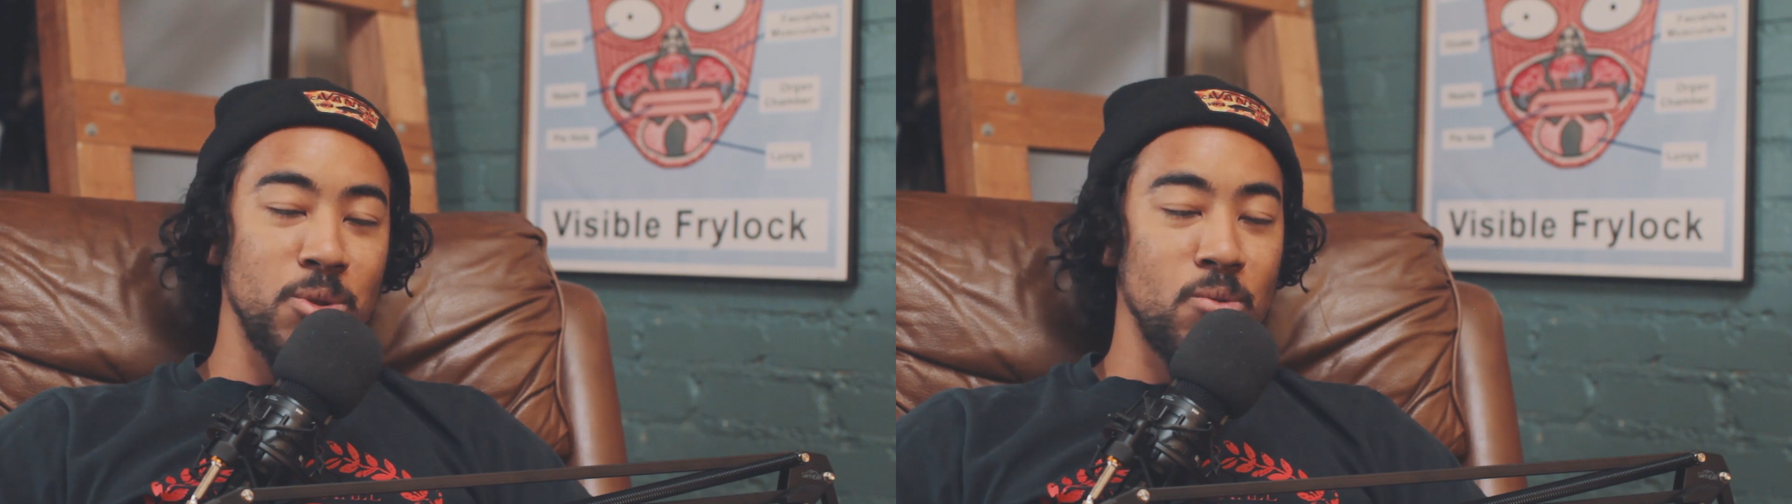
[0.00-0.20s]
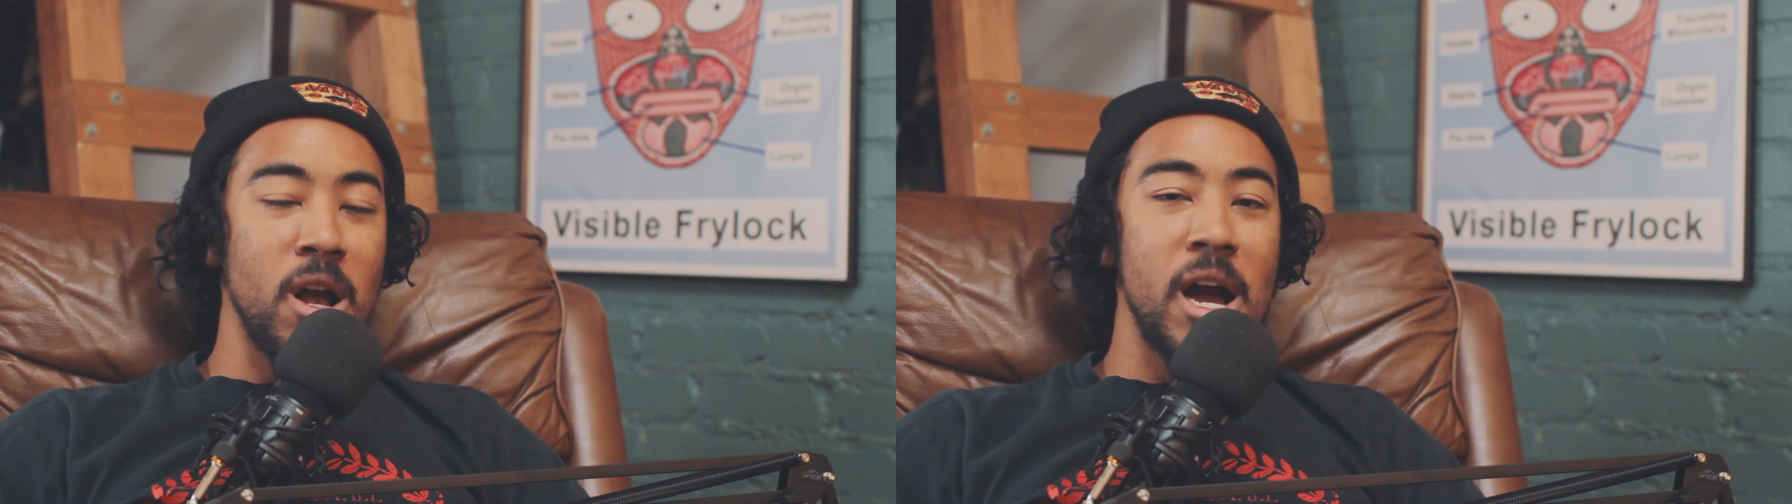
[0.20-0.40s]

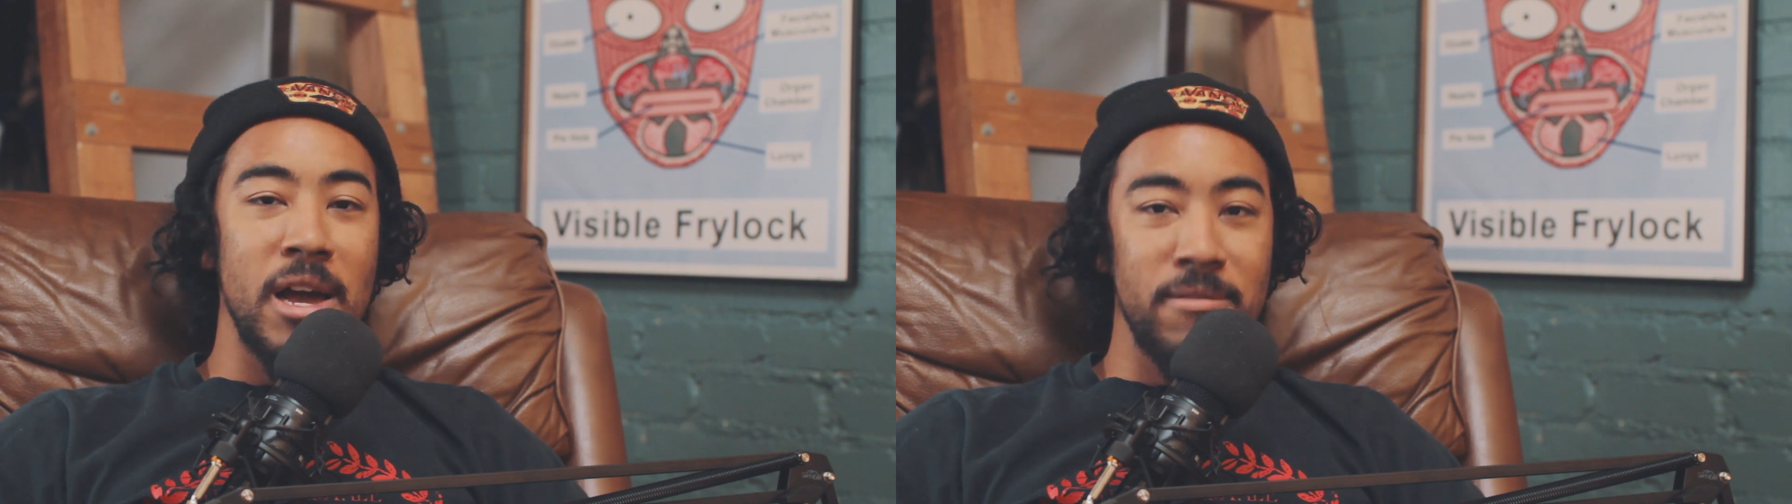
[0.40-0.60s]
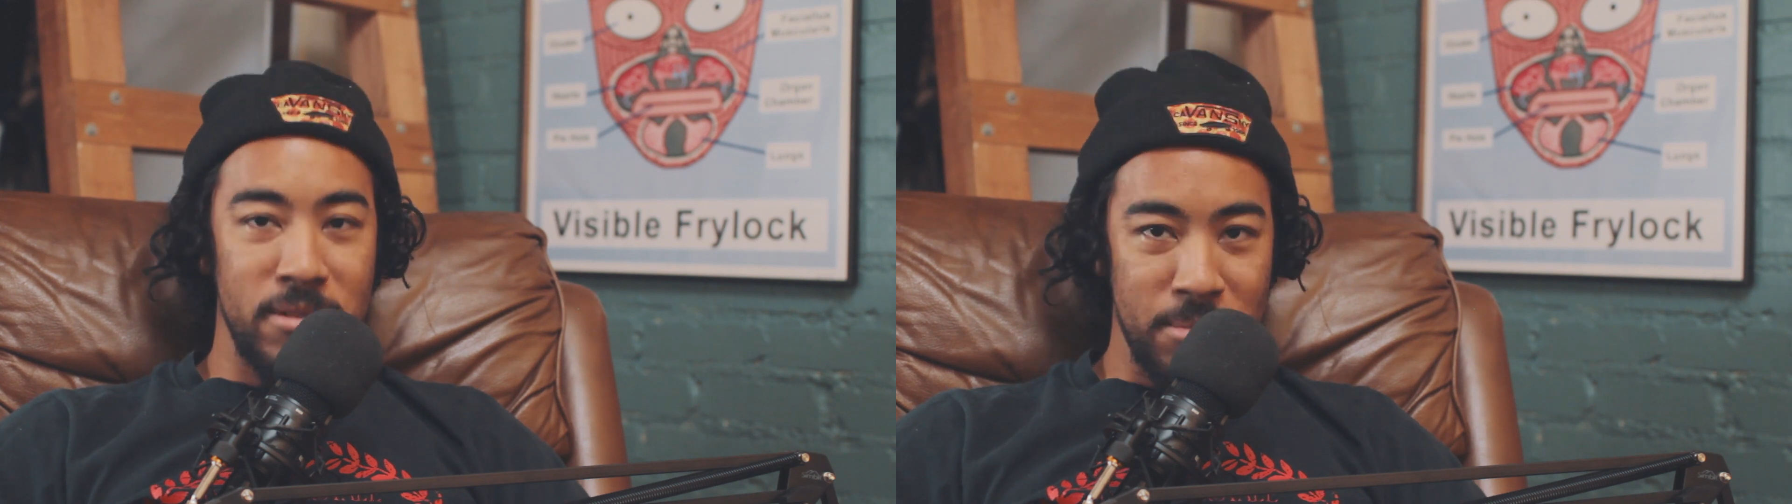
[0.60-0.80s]

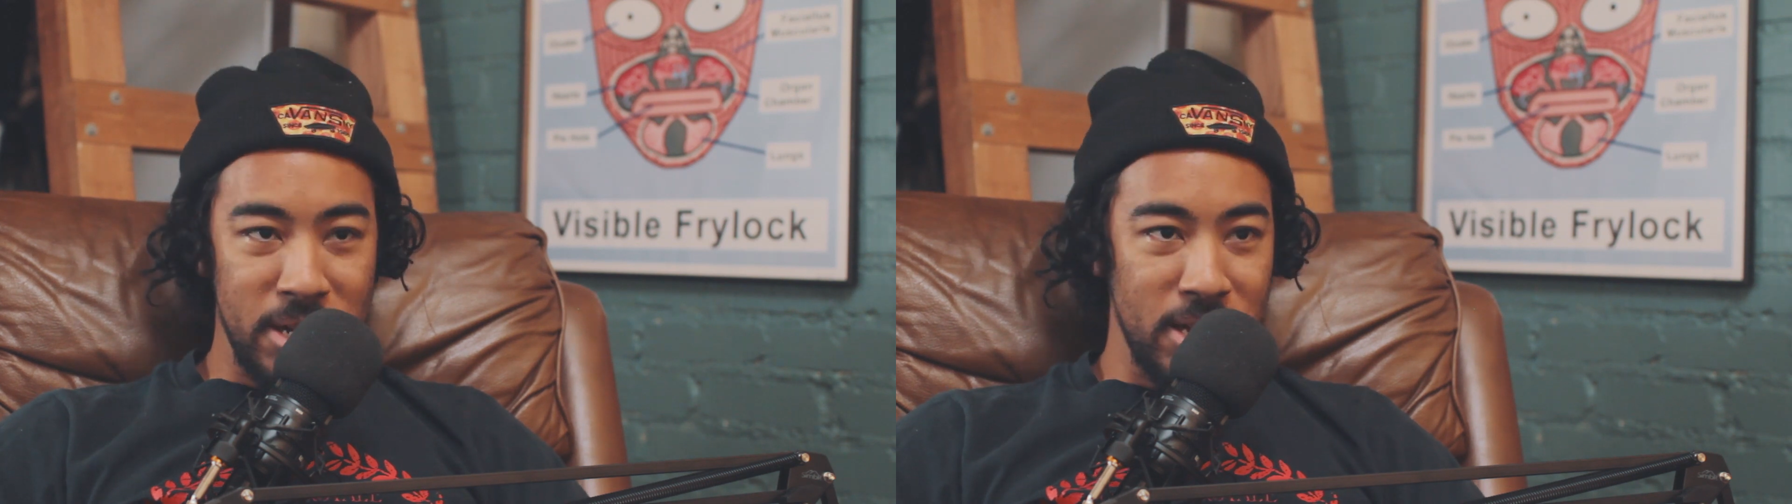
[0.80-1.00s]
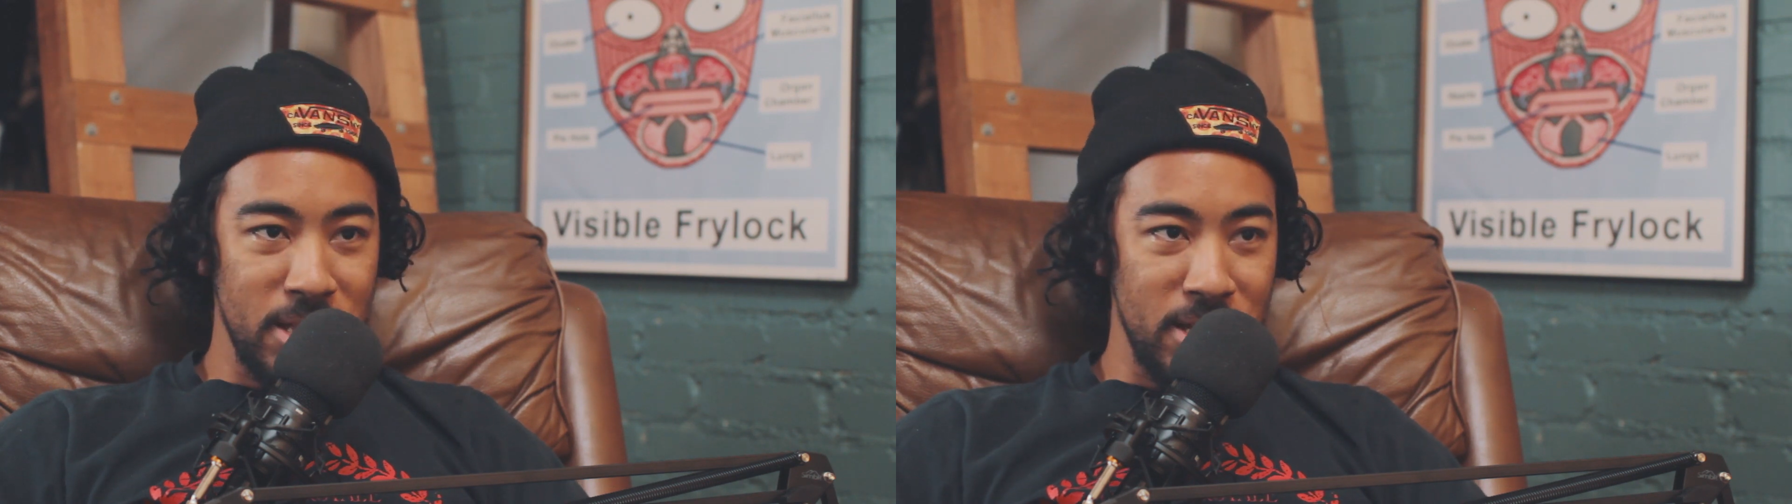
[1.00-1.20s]
thrive in
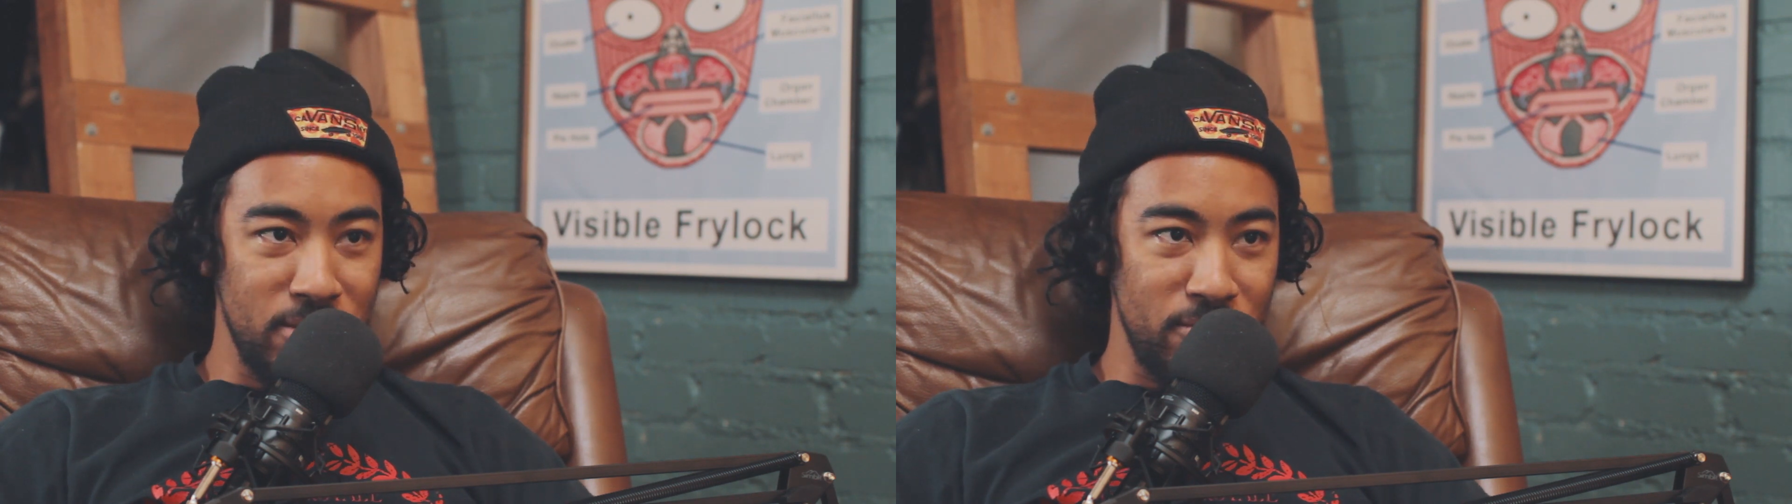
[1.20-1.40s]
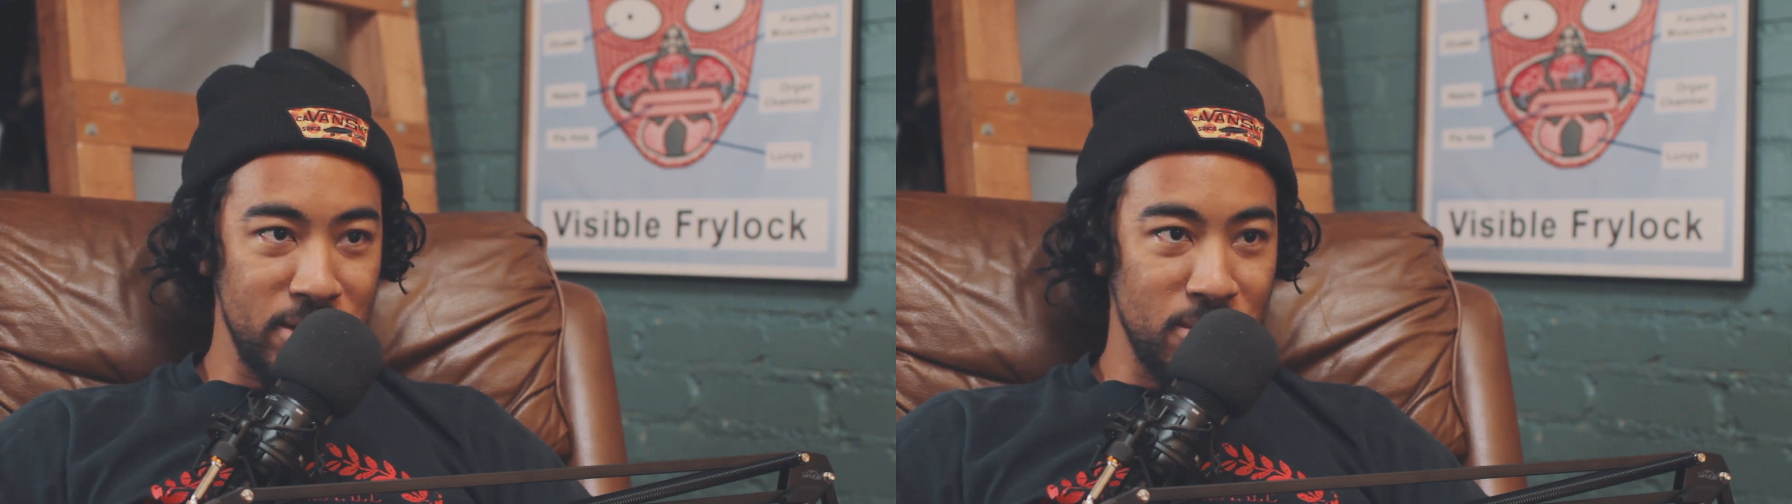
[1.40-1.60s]
many of
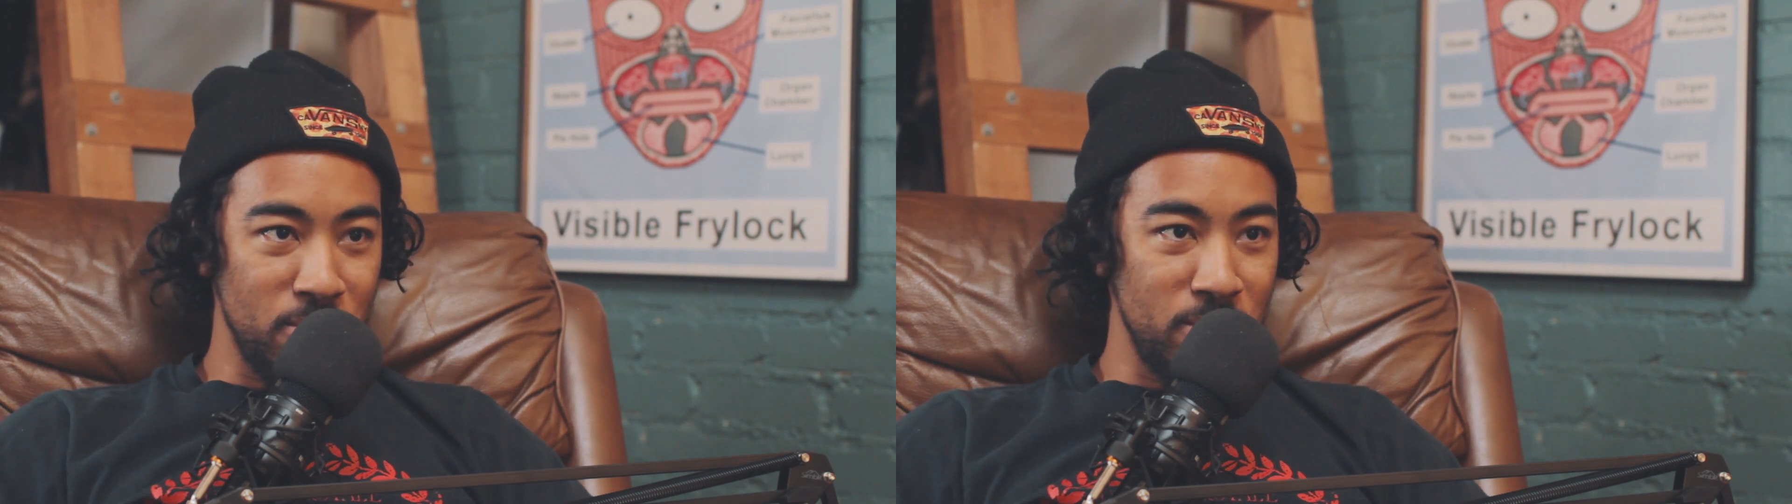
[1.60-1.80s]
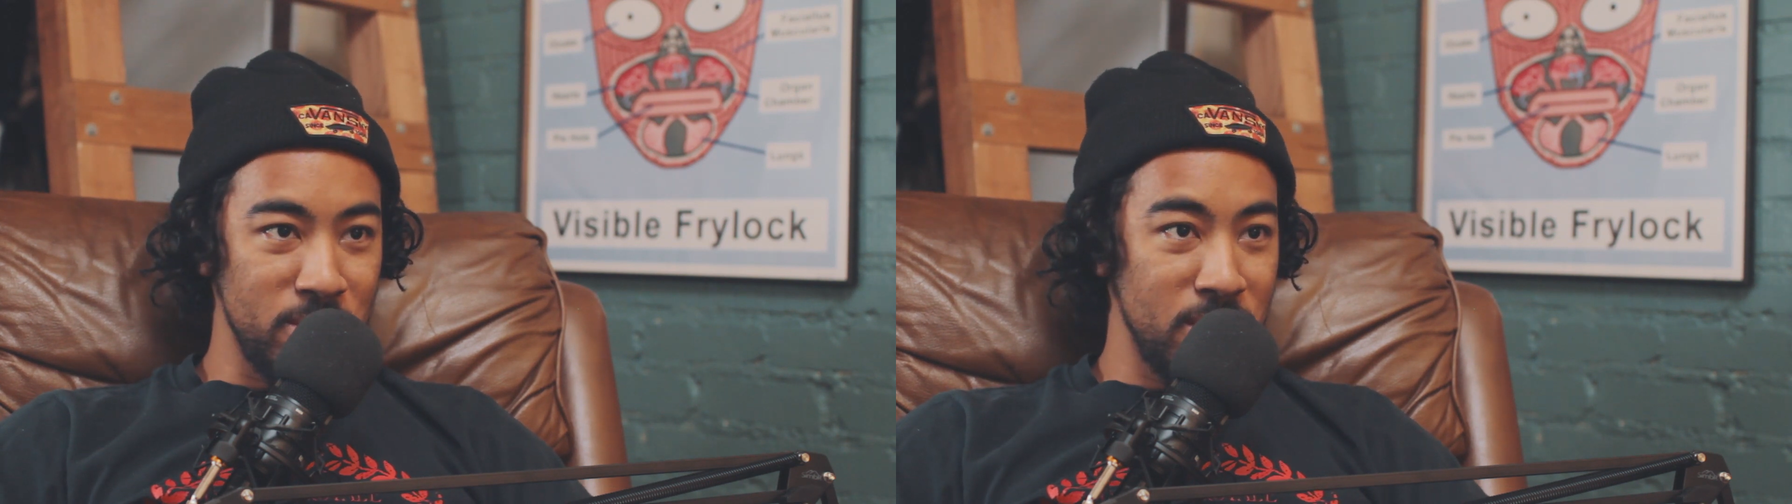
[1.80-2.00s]
these
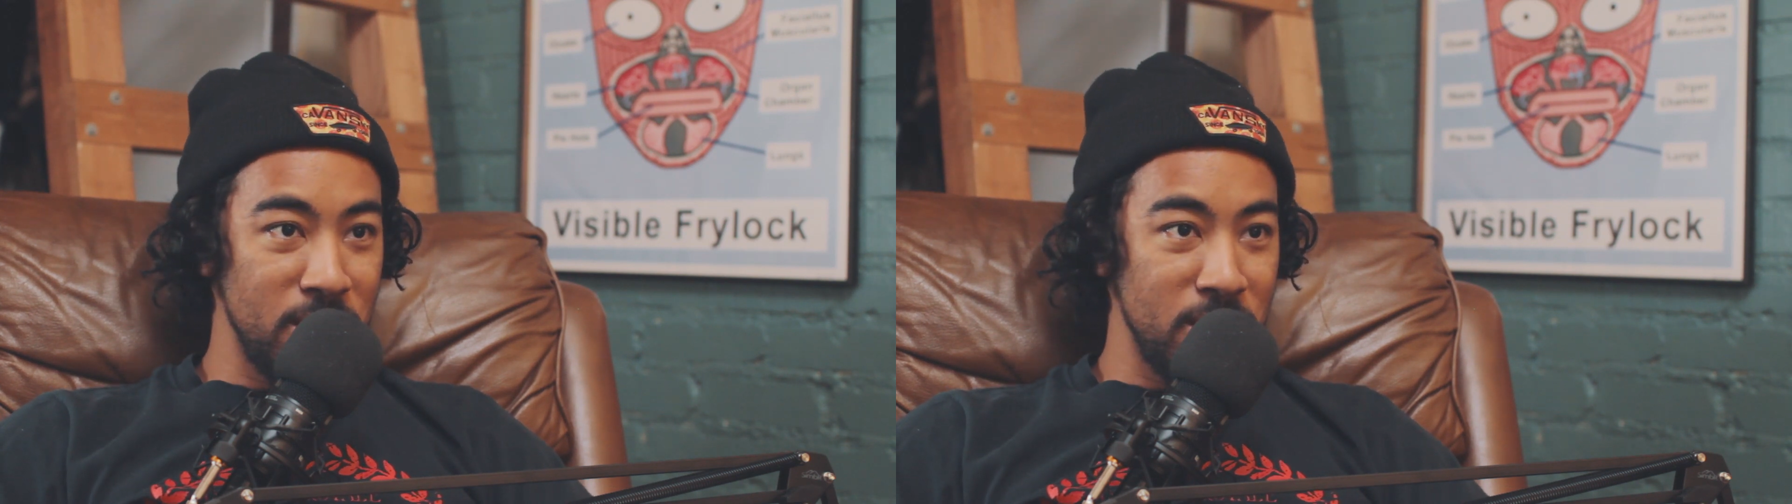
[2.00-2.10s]
physical ones.